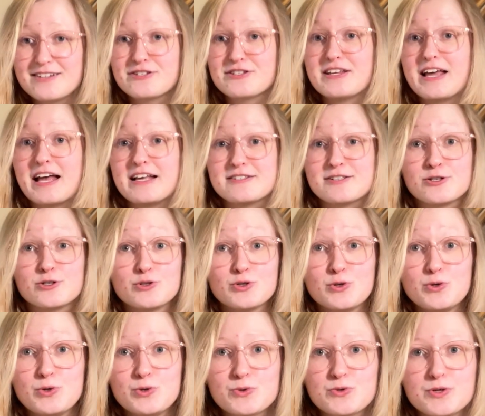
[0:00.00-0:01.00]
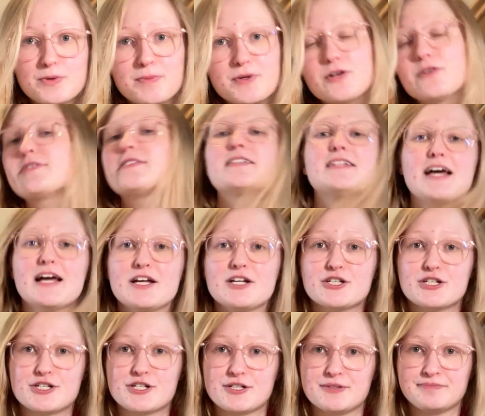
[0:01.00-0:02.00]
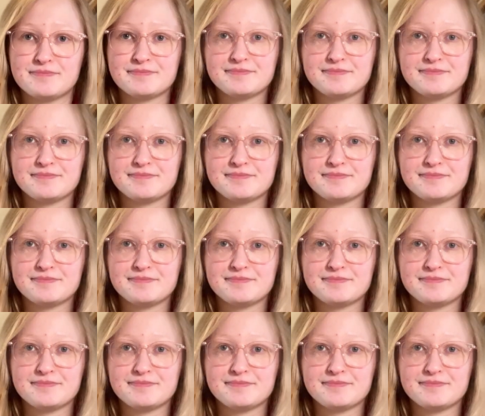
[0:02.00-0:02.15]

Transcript: So yes, do use up your stash.